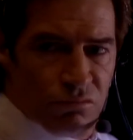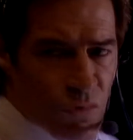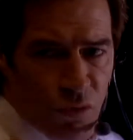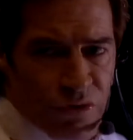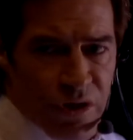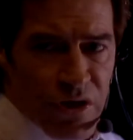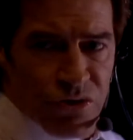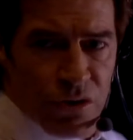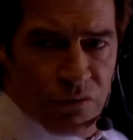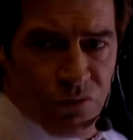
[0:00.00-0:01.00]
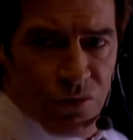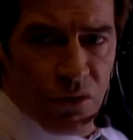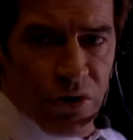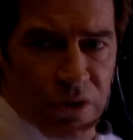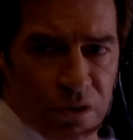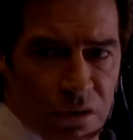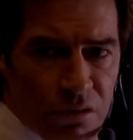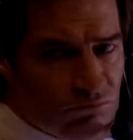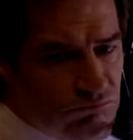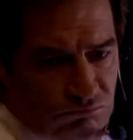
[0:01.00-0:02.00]
No indication of a fuel leak.
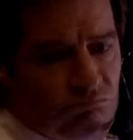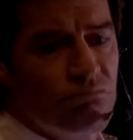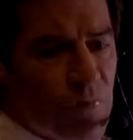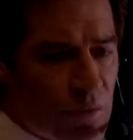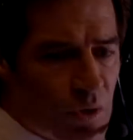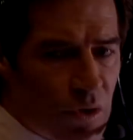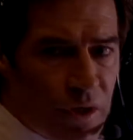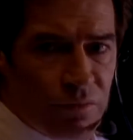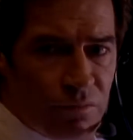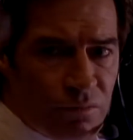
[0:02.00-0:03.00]
Keep going.